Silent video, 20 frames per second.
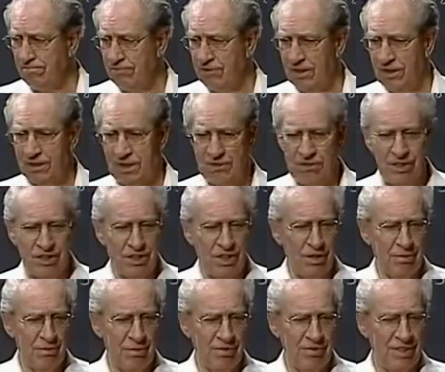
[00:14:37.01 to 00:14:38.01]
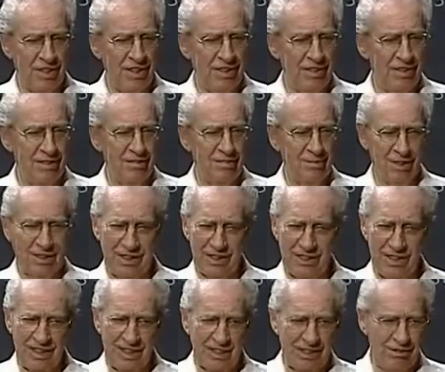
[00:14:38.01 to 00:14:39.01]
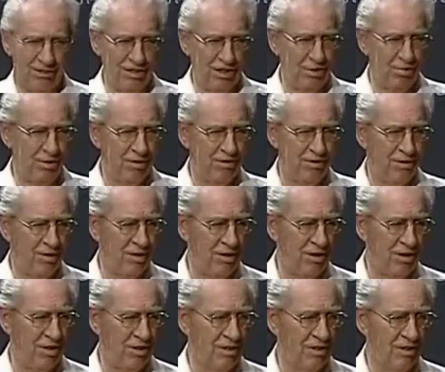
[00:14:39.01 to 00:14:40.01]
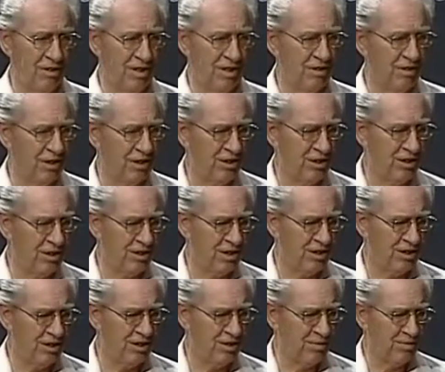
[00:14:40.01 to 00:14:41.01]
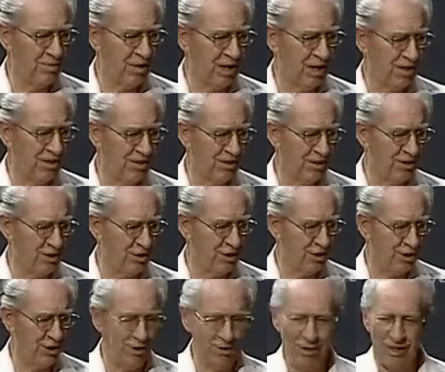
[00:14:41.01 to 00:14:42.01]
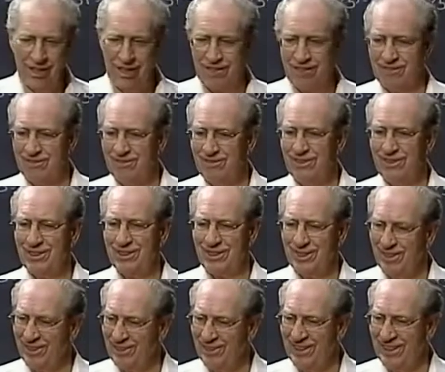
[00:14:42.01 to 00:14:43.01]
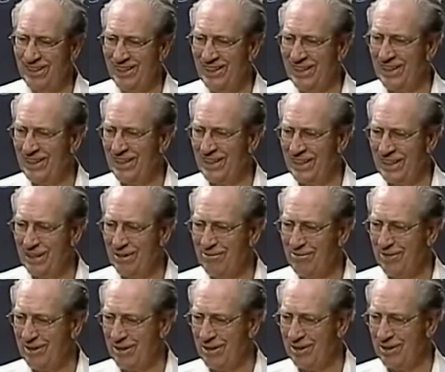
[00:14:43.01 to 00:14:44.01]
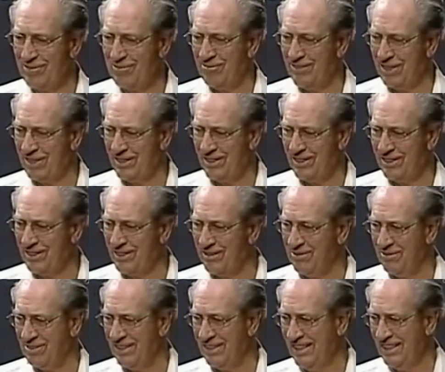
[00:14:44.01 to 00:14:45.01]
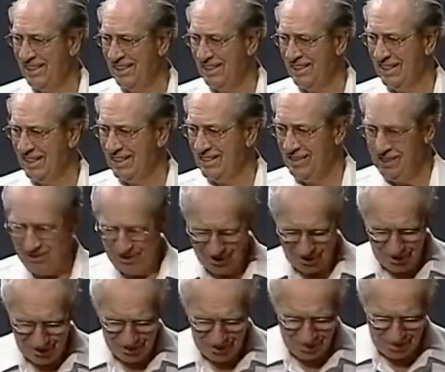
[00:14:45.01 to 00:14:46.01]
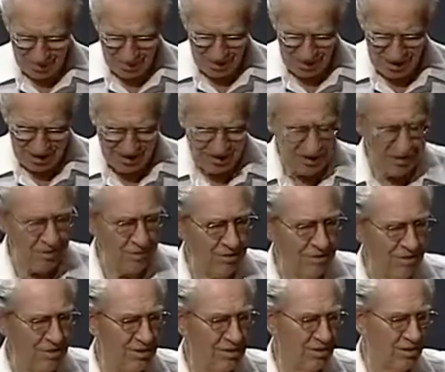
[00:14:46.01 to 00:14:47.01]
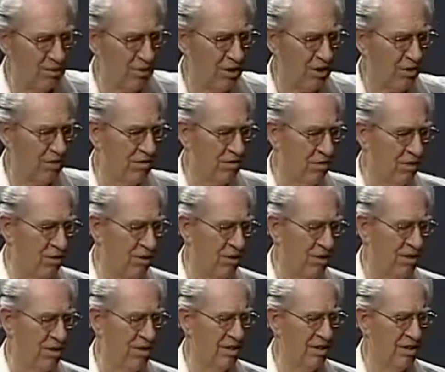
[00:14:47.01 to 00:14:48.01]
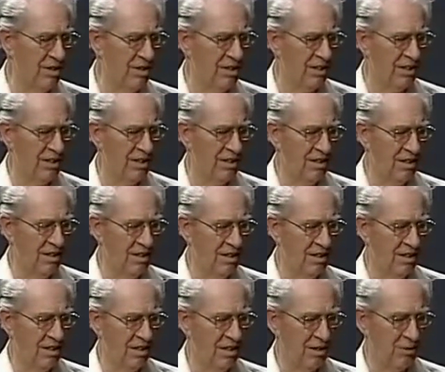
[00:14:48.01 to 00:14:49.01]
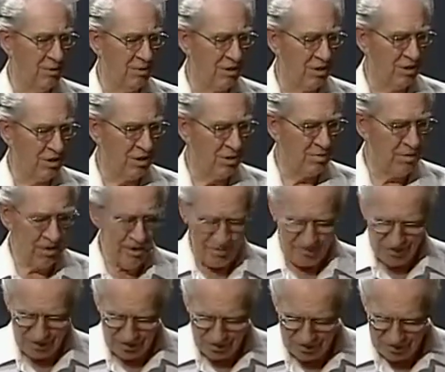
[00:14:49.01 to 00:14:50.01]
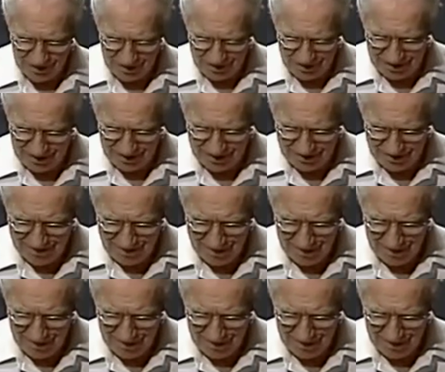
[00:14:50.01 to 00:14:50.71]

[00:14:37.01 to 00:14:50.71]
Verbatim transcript: I'll give you time to find it because, like I've said before, our television audience begs us, slow down, slow down. I can't find them fast enough. So Matthew 24, and we're going to jump in at verse 15.